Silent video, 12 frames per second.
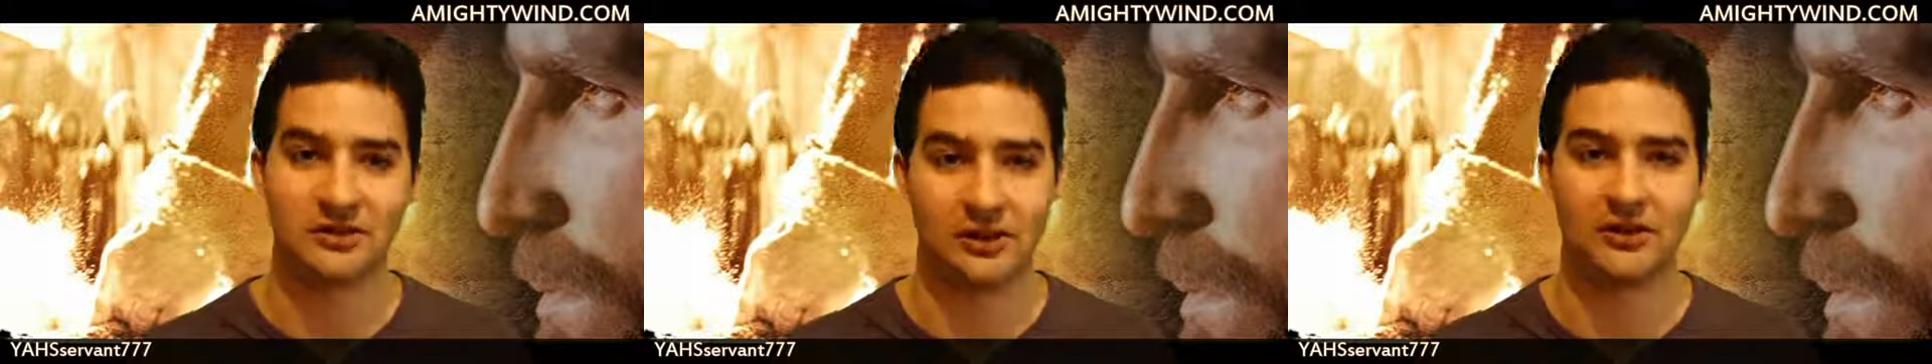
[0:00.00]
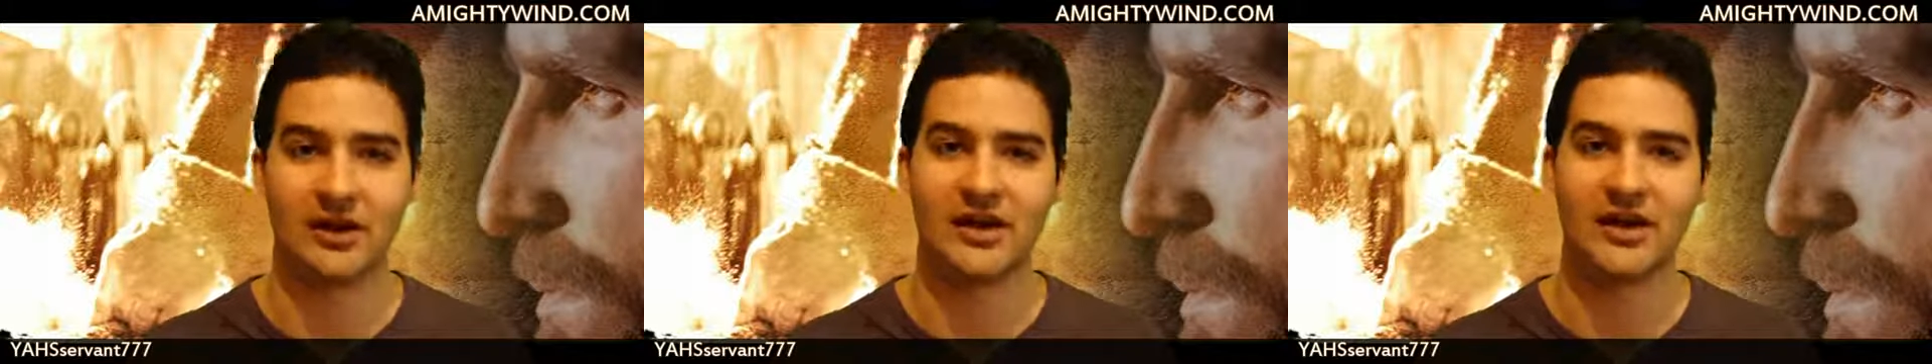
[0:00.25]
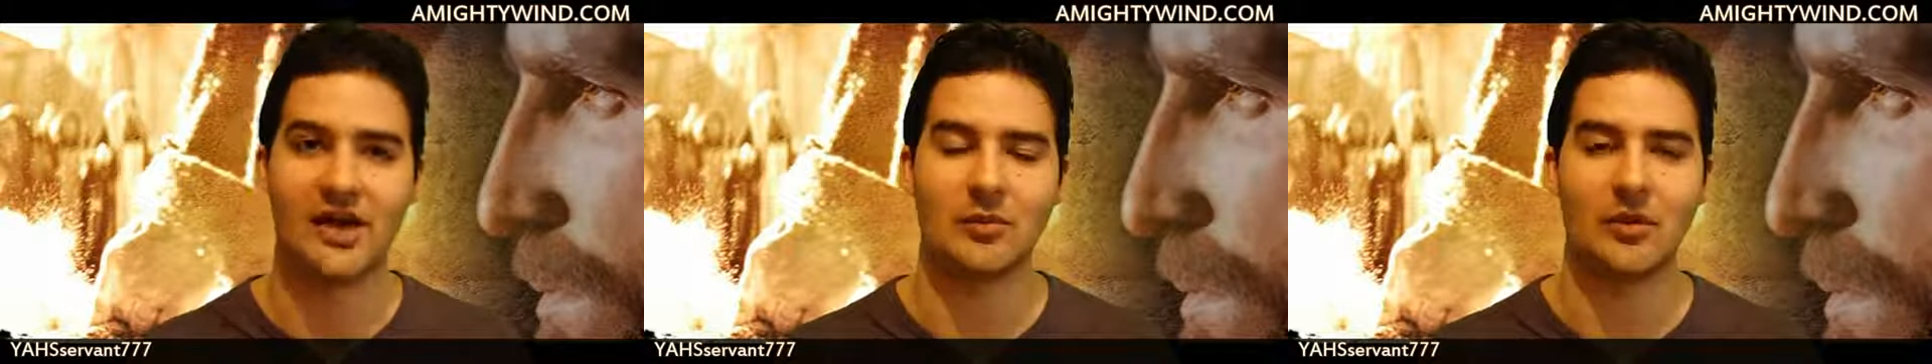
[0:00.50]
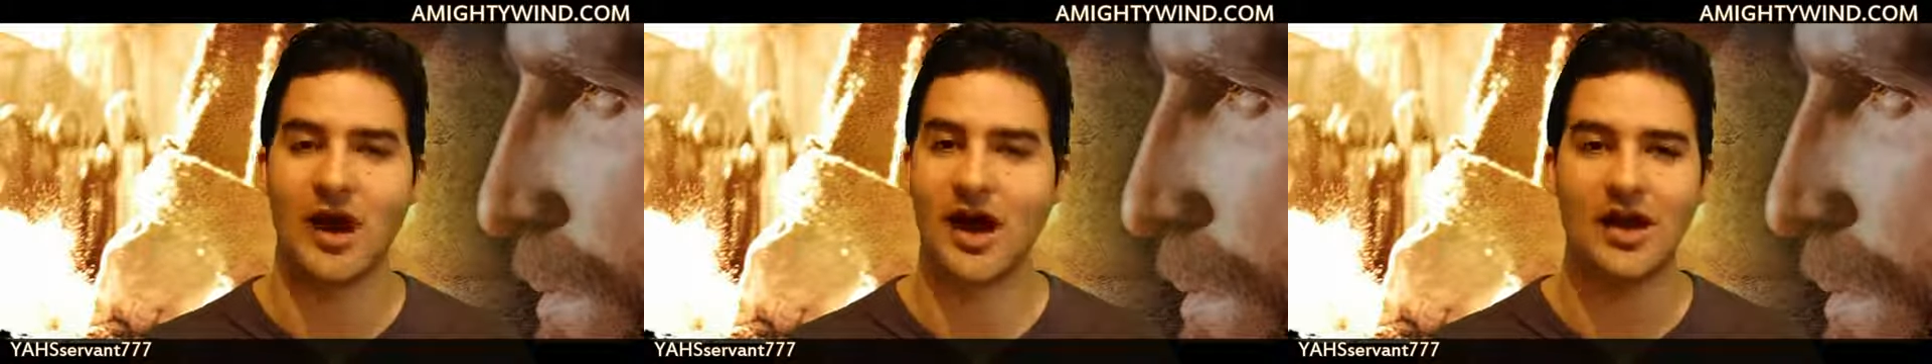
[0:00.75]
Here I
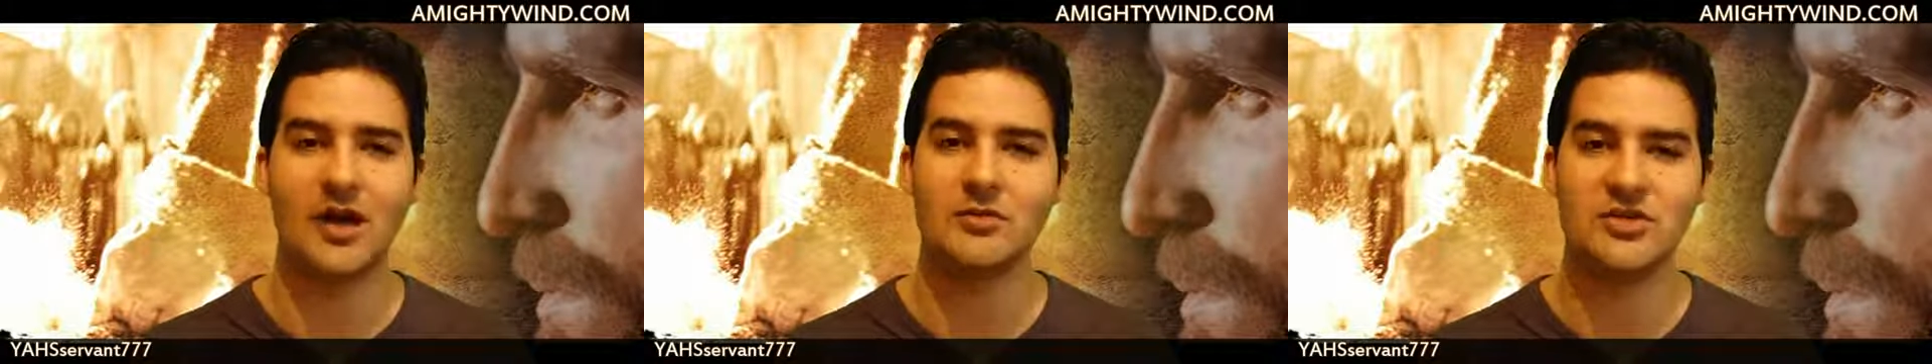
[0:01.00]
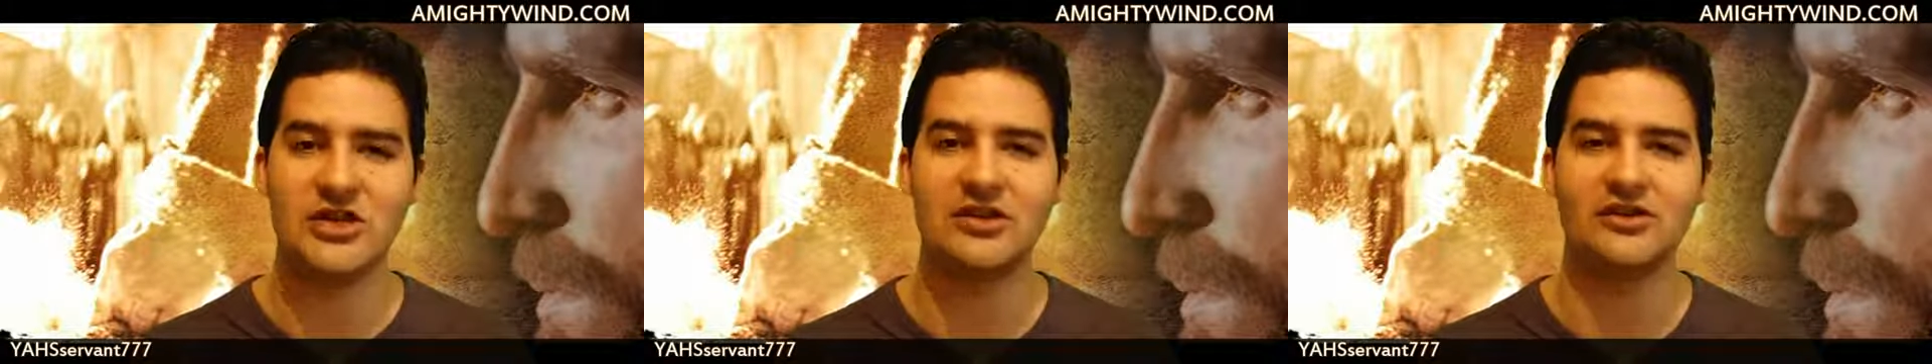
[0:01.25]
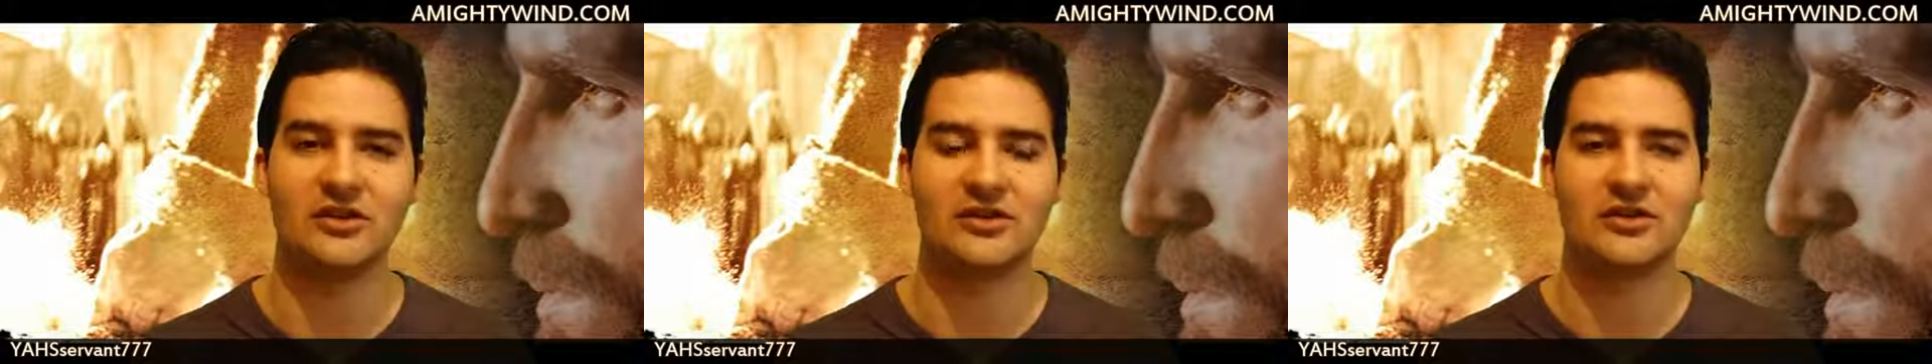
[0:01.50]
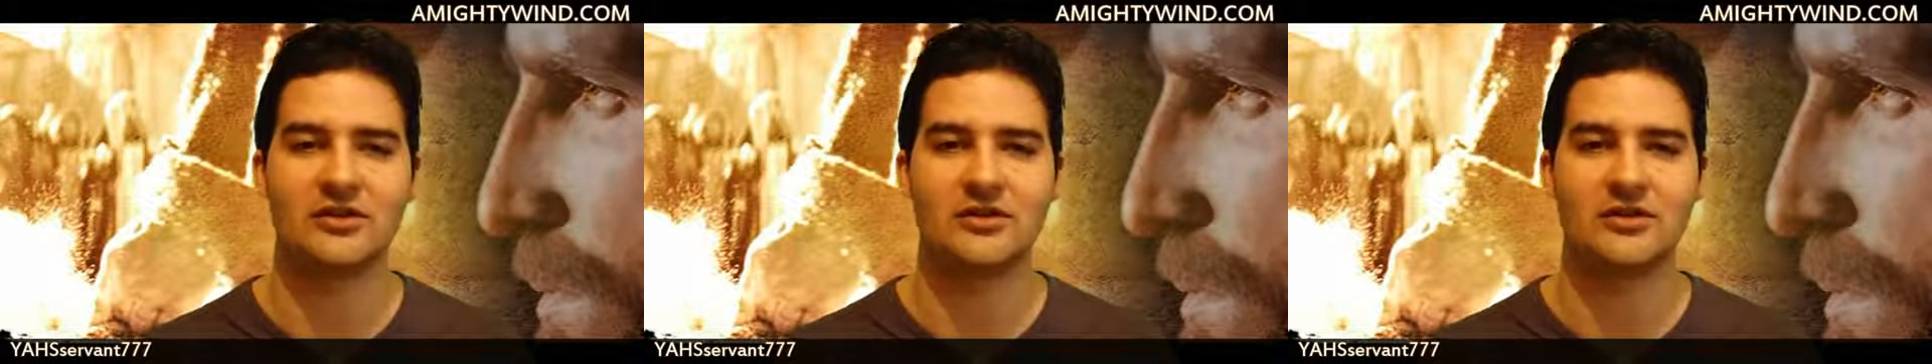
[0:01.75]
am, I am
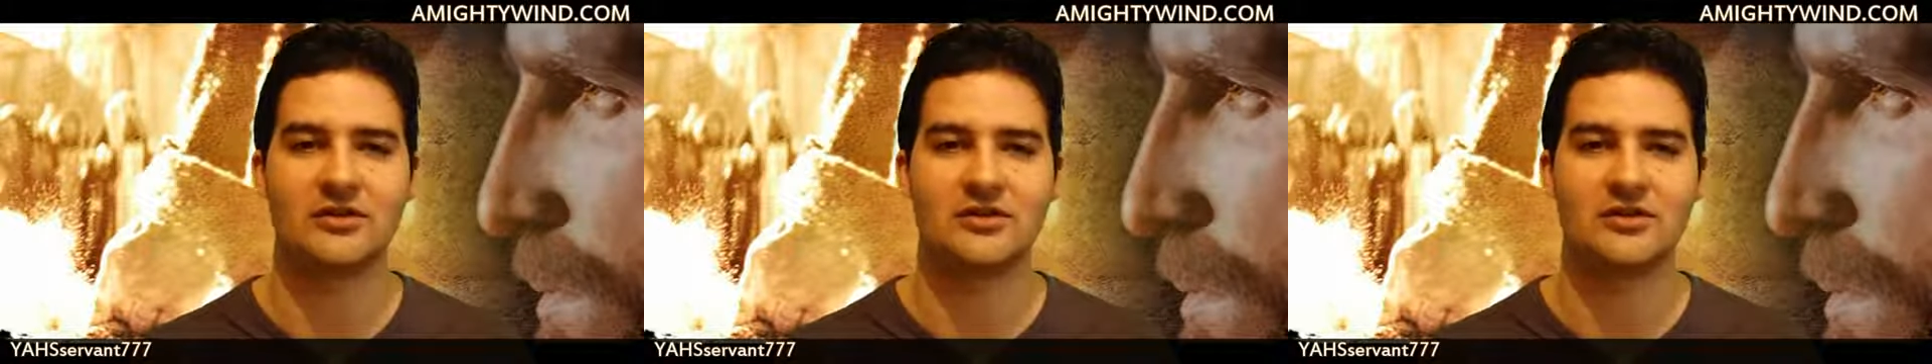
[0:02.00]
Jesus.